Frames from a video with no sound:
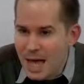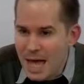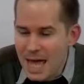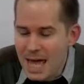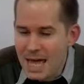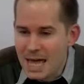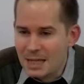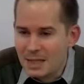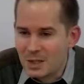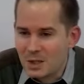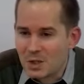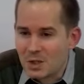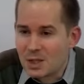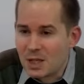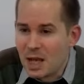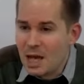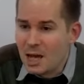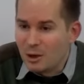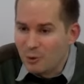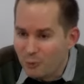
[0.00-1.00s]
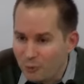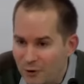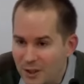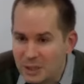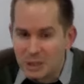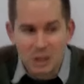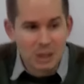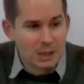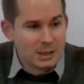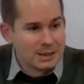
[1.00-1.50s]
his
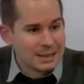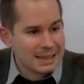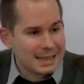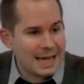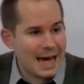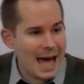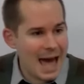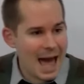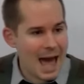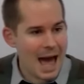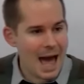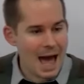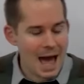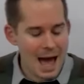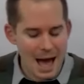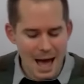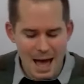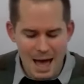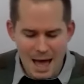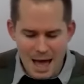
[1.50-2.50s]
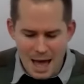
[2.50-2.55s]
vigilant care